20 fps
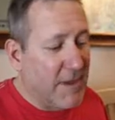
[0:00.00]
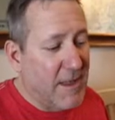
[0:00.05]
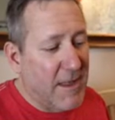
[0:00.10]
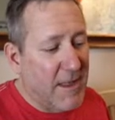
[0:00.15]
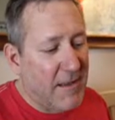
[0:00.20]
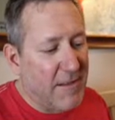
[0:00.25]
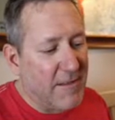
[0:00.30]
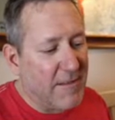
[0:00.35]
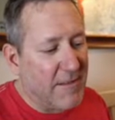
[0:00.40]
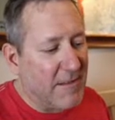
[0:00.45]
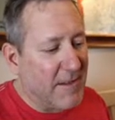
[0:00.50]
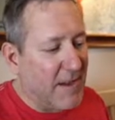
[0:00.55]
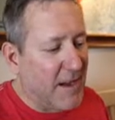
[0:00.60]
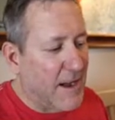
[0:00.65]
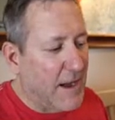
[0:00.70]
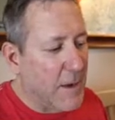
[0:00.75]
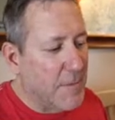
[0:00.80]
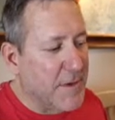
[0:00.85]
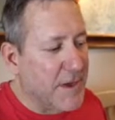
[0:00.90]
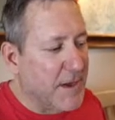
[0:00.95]
what?
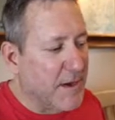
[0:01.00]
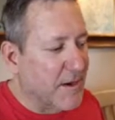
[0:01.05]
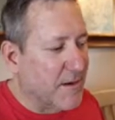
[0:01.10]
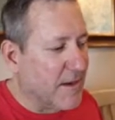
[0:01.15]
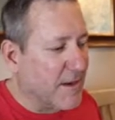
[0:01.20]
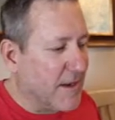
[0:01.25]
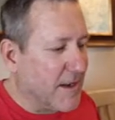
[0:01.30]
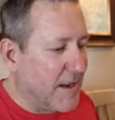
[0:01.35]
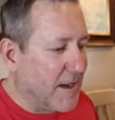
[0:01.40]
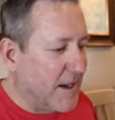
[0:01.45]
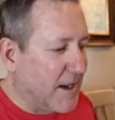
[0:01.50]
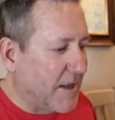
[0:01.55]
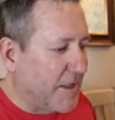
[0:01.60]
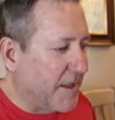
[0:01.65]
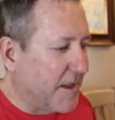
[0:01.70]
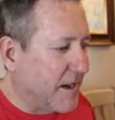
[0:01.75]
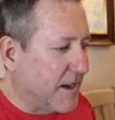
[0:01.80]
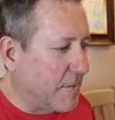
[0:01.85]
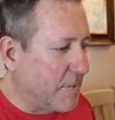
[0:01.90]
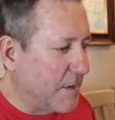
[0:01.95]
I'm here. I
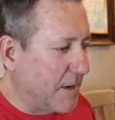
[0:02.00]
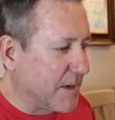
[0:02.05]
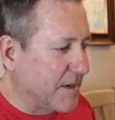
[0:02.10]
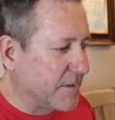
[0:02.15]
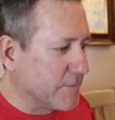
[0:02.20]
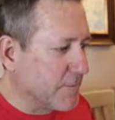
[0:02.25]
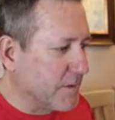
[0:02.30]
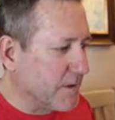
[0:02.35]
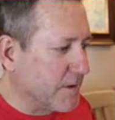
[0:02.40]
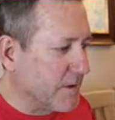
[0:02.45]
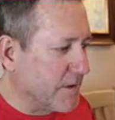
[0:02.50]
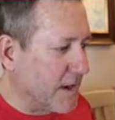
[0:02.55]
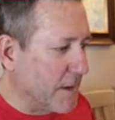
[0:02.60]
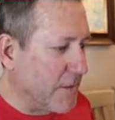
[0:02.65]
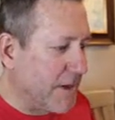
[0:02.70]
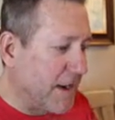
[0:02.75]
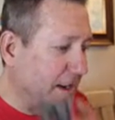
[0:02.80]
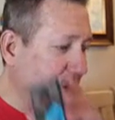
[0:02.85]
think I might as well. I mean,